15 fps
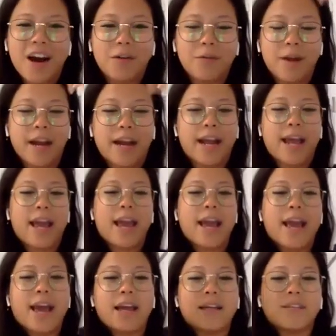All right.
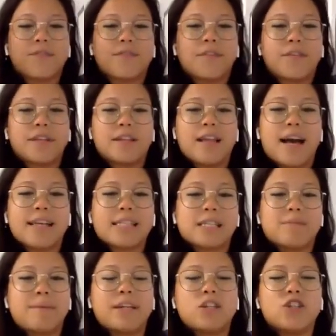And for the last
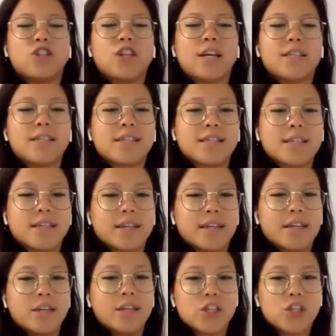bit, just
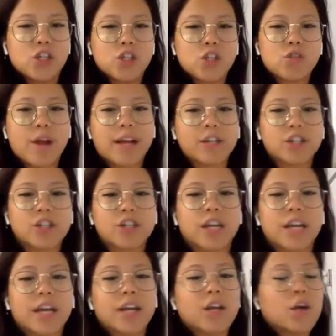stretch
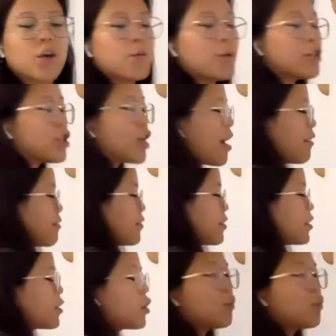in
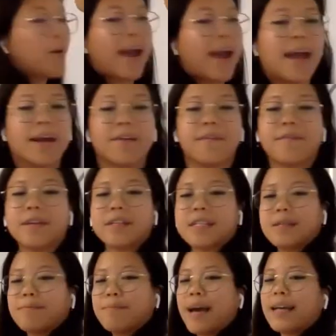whichever way
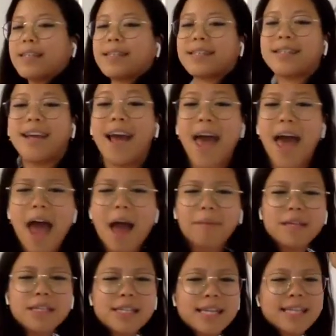feels best.
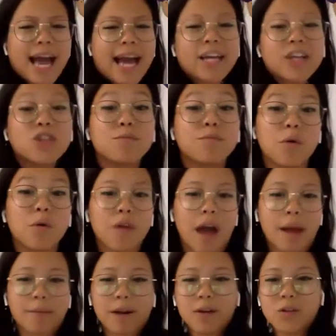Emily says, I can do both
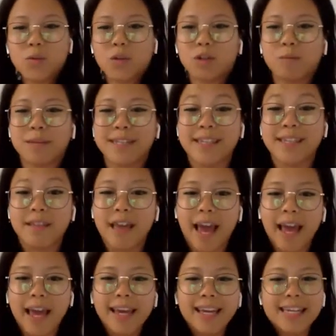eyebrows, which means
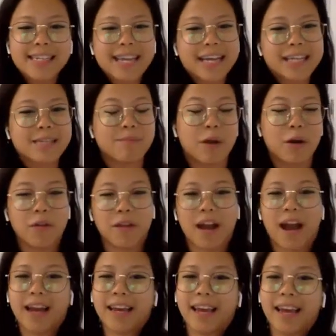they can dance better than
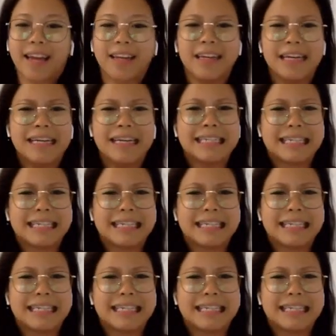I can.